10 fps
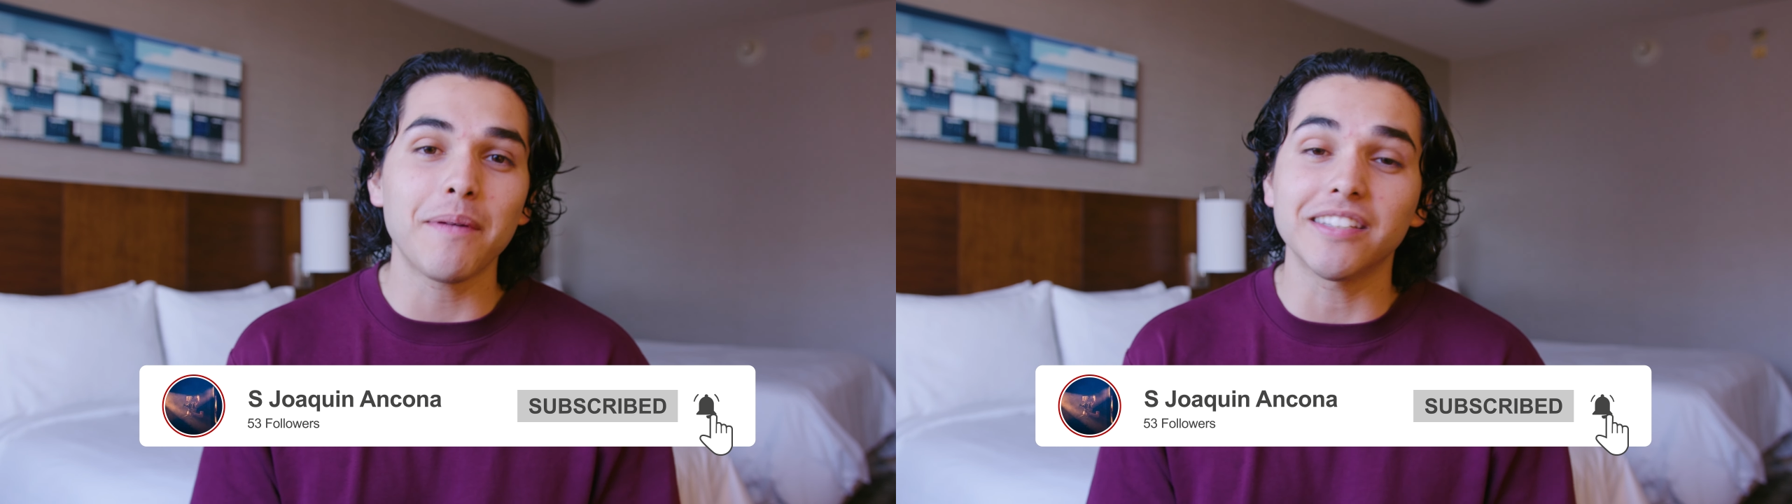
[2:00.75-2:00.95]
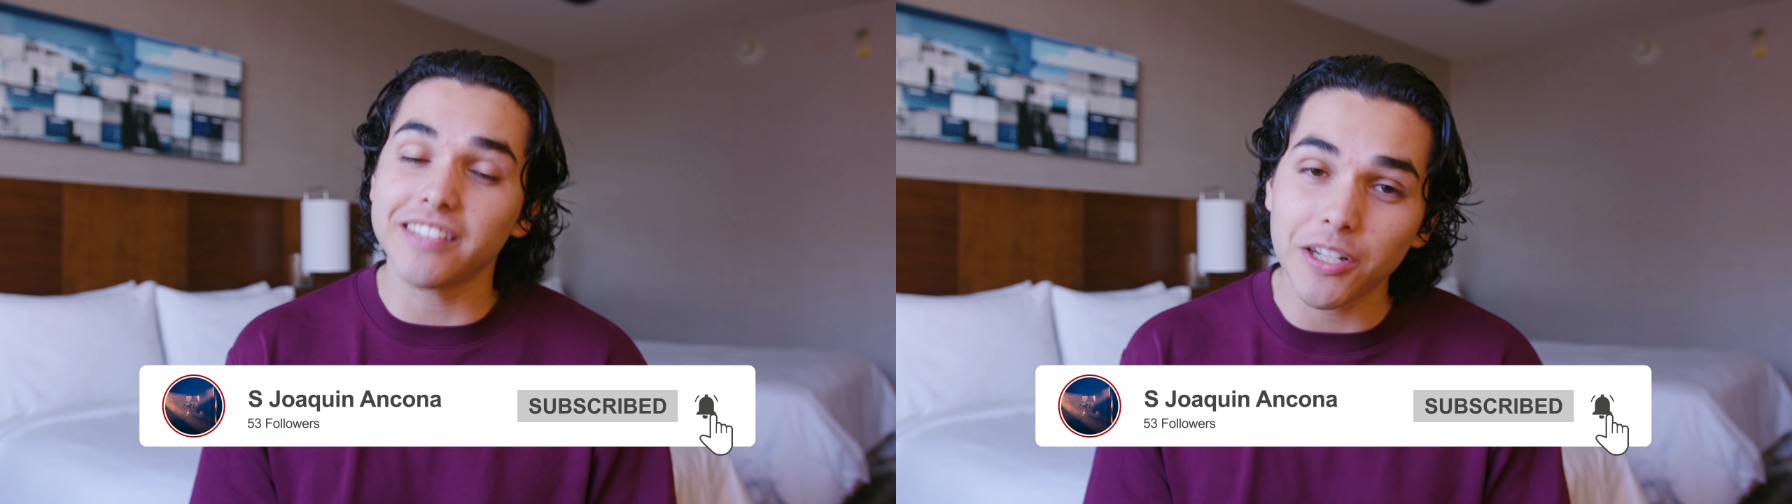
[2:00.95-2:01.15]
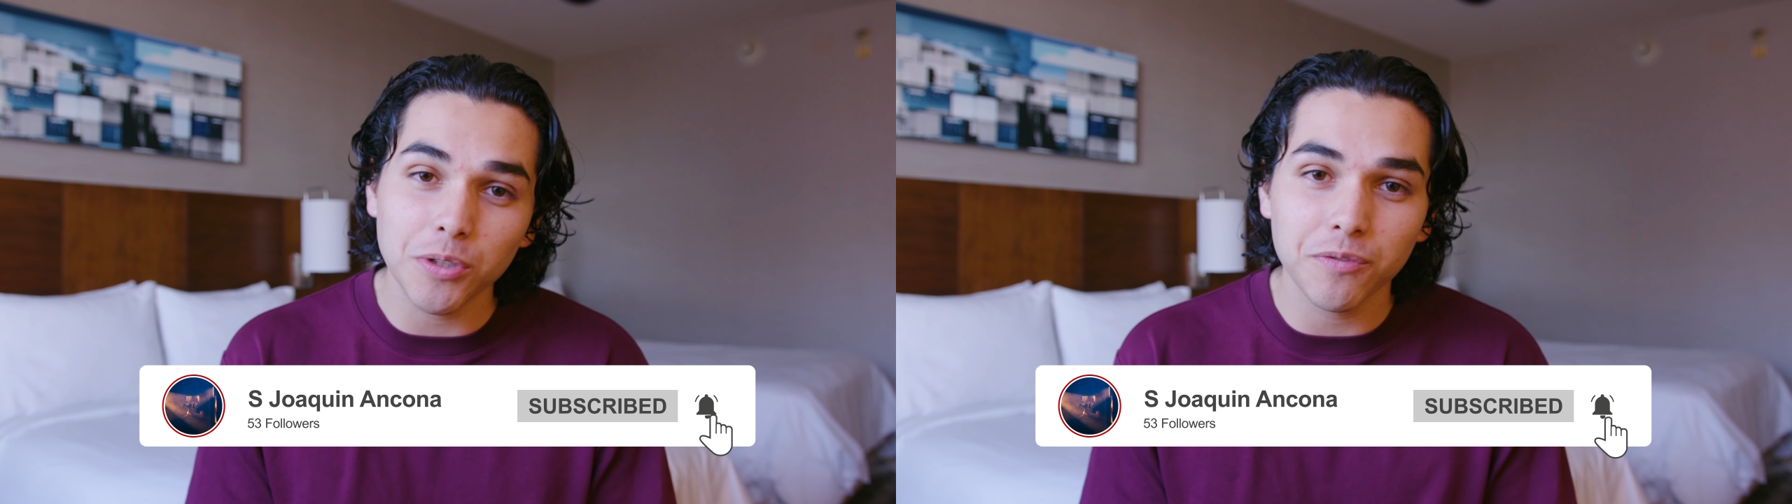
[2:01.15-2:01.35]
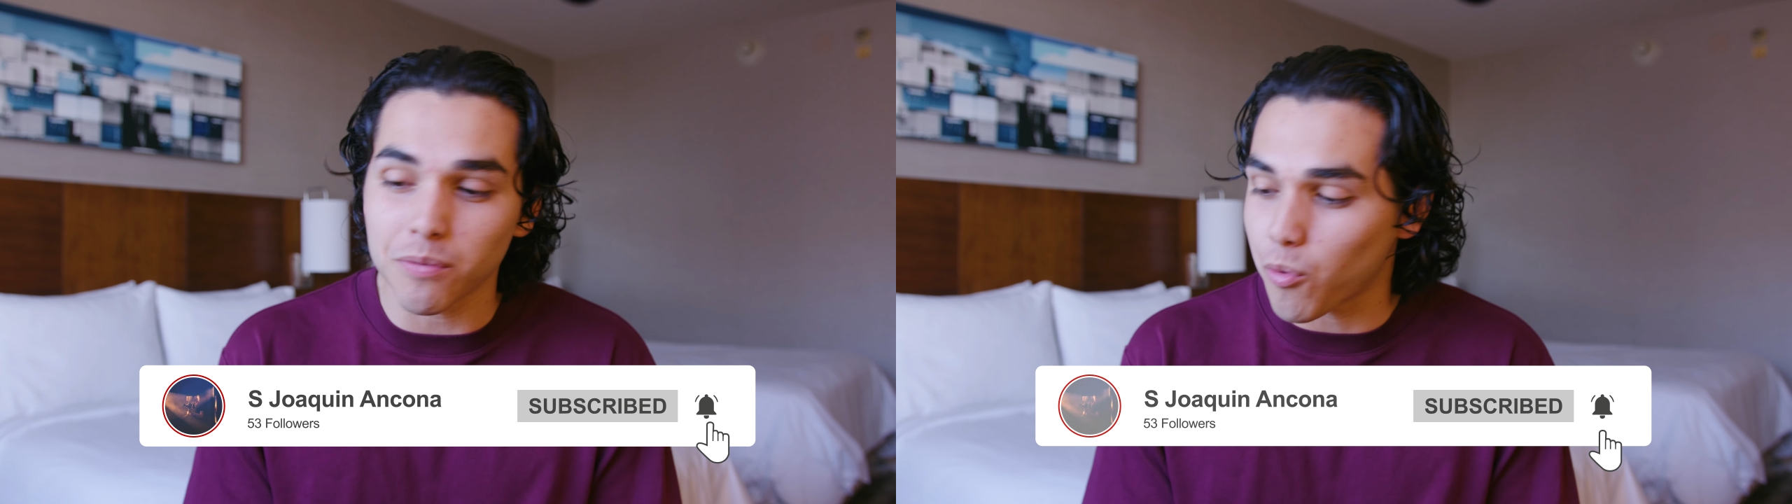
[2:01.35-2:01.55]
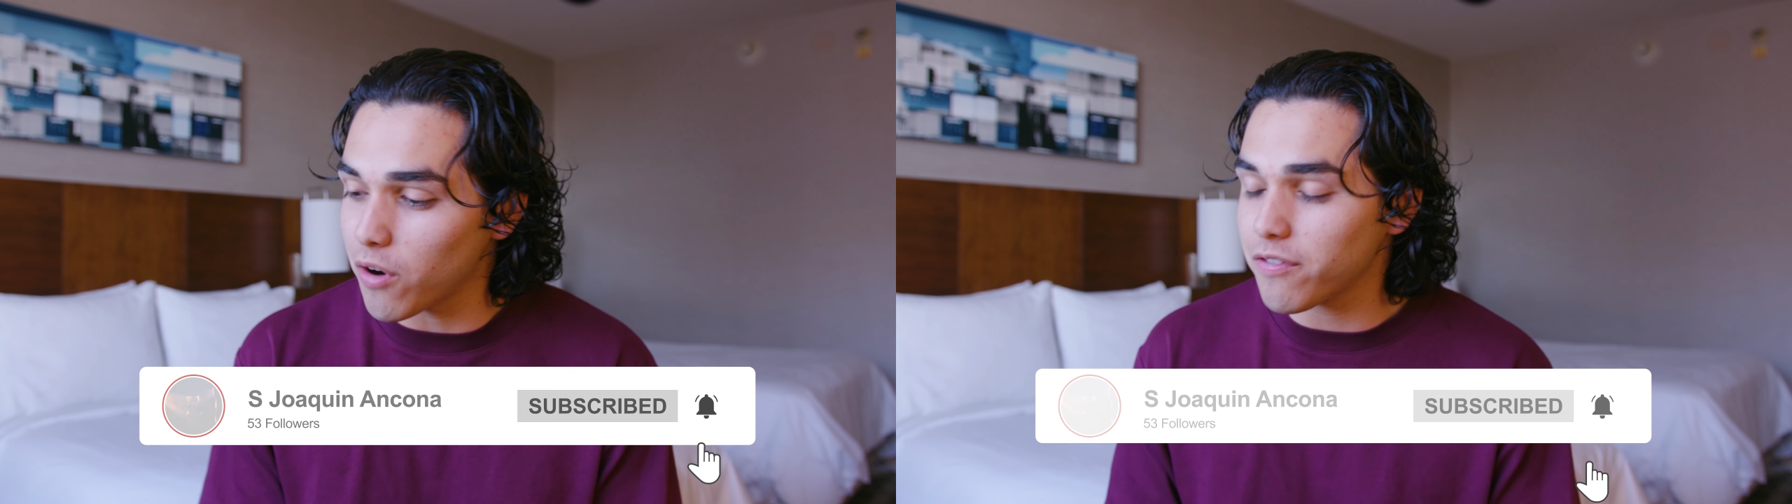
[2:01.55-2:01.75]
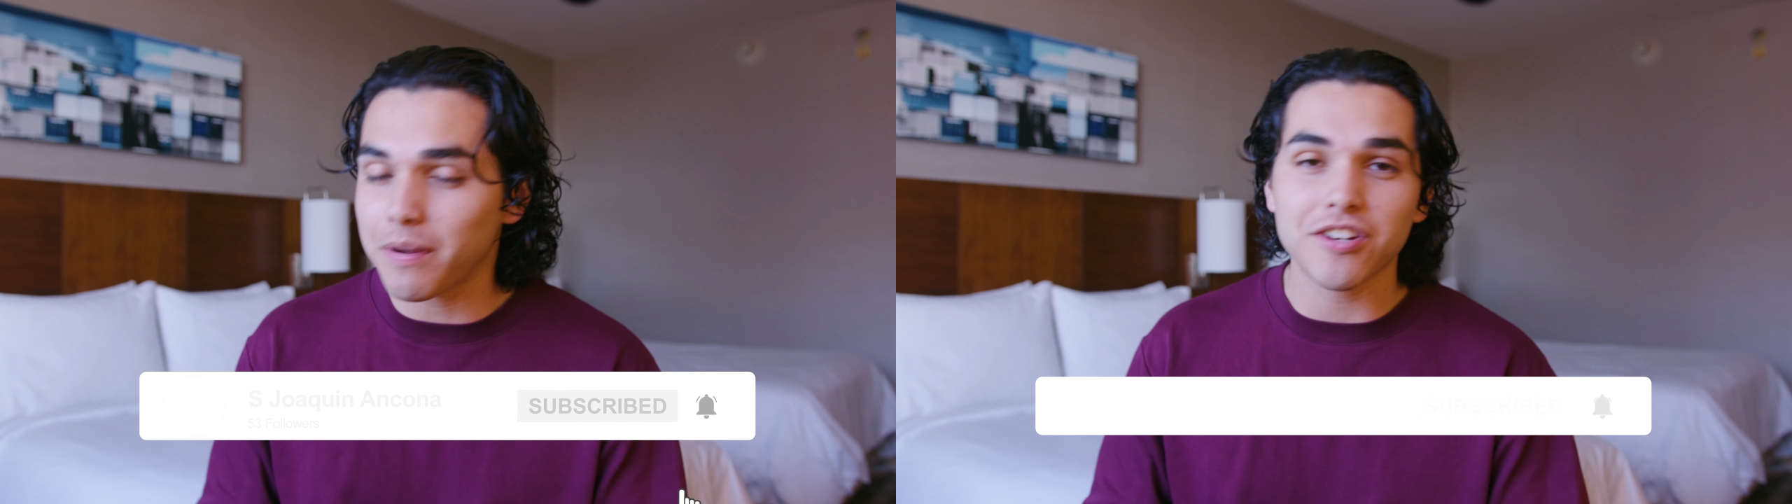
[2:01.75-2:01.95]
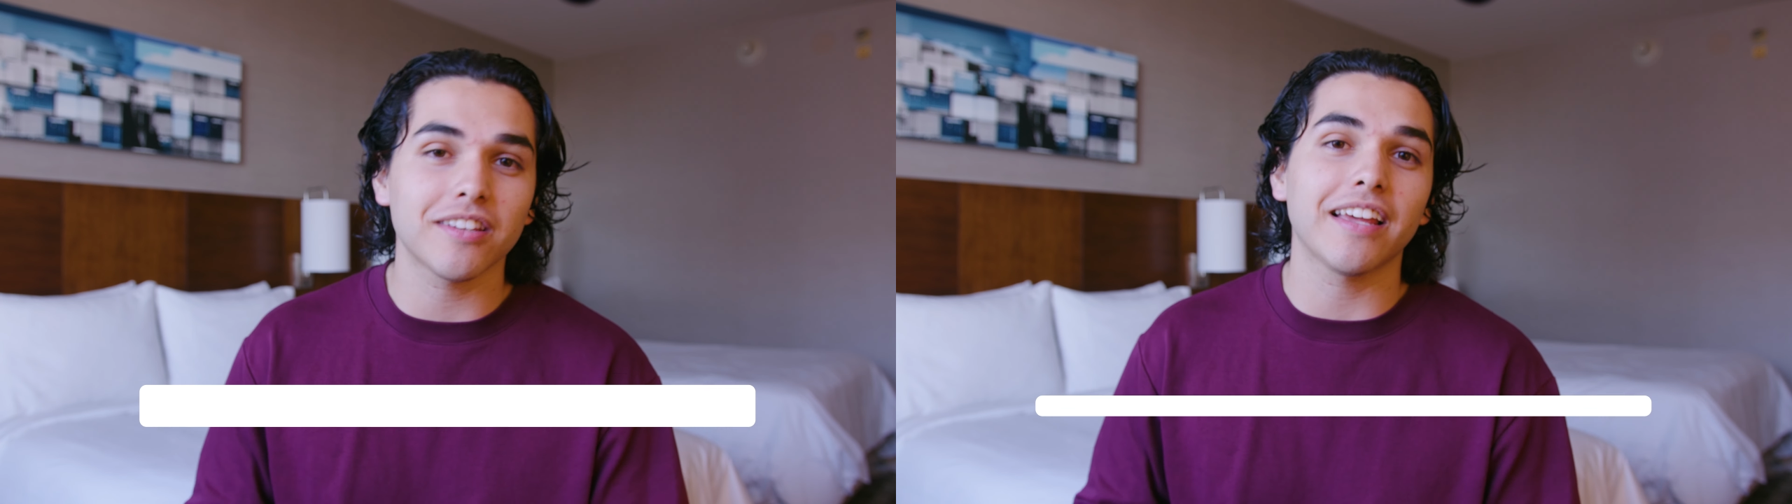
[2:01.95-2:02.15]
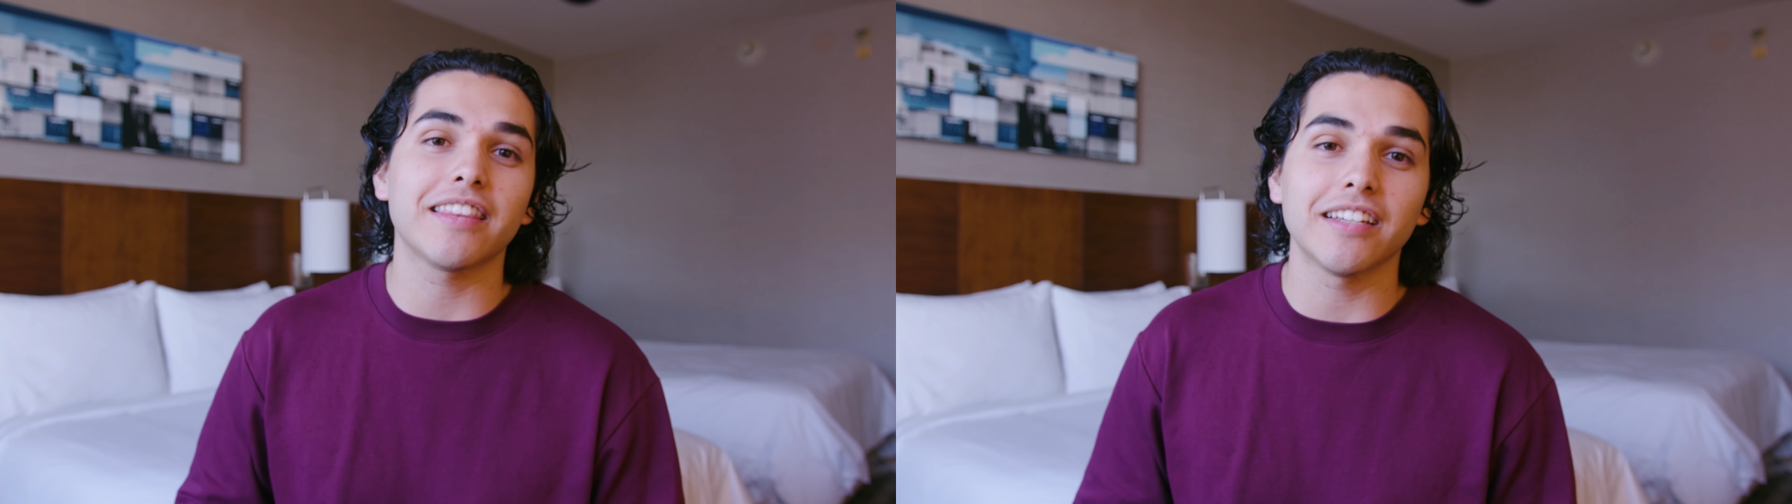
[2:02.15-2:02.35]
and stay tuned for more information
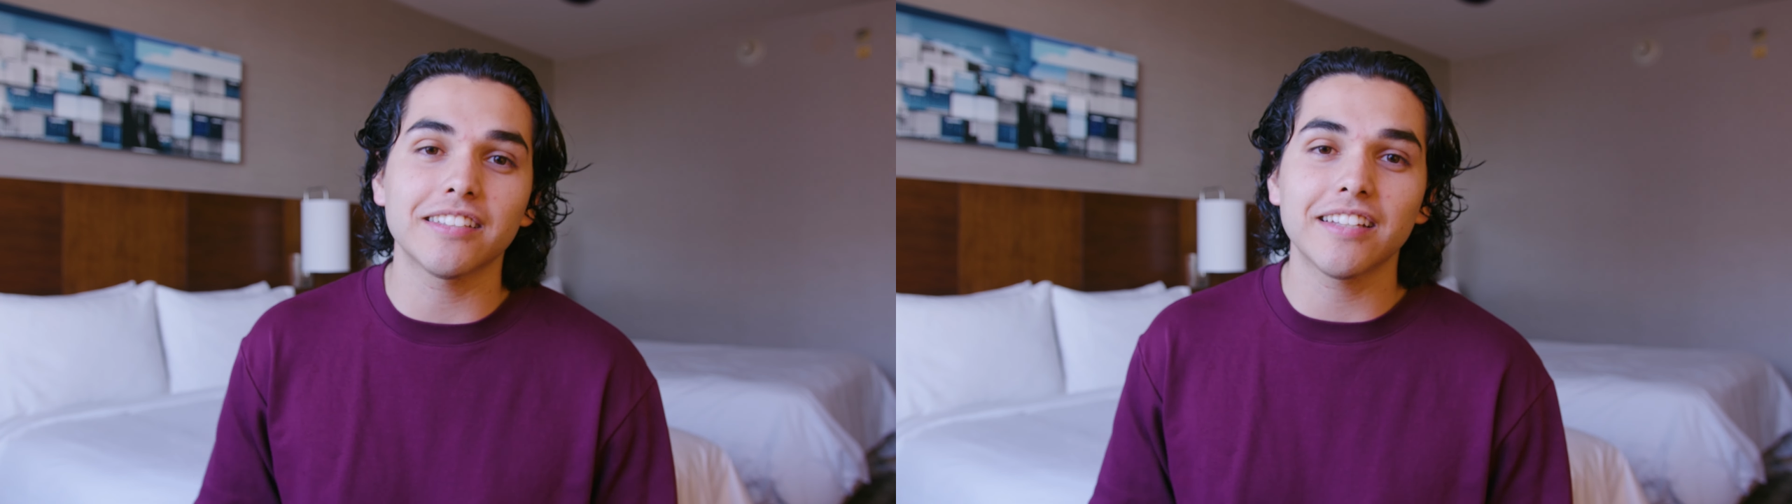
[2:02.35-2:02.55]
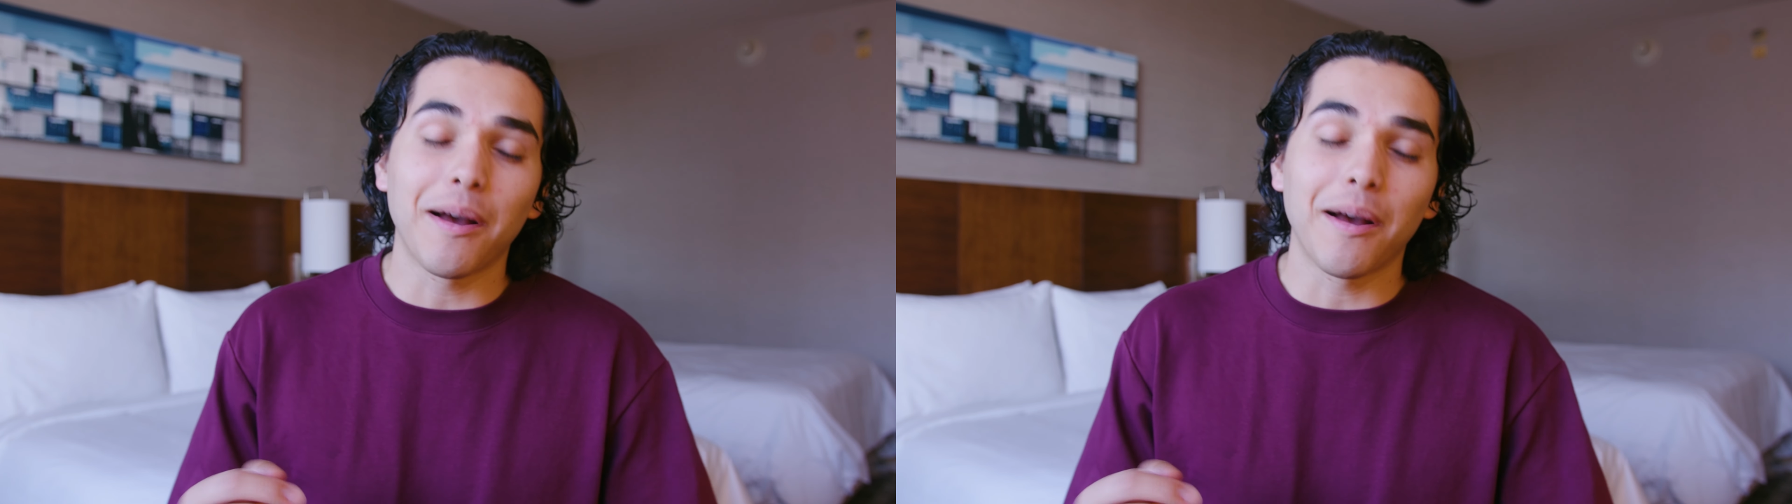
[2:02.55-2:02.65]
like this.